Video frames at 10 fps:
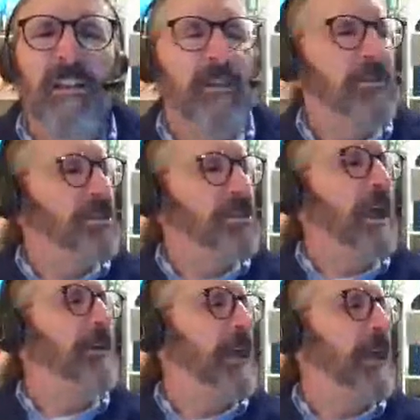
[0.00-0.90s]
Good
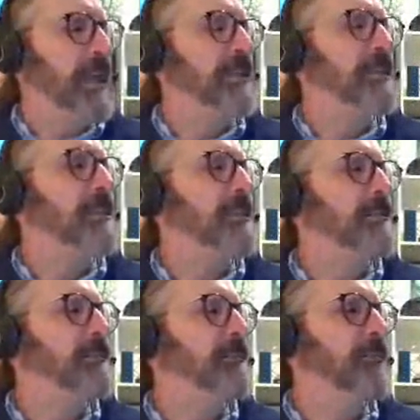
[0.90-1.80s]
job, guys.
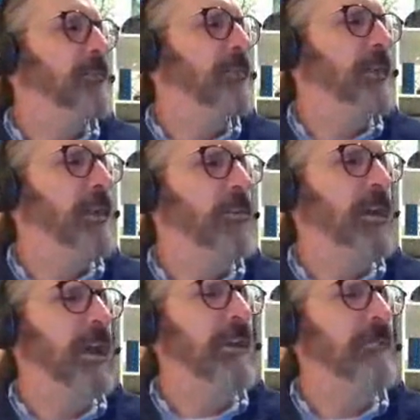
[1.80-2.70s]

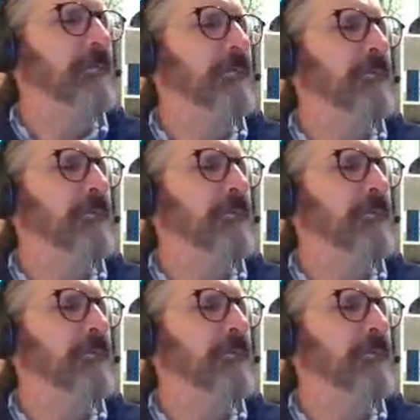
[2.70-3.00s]
Okay.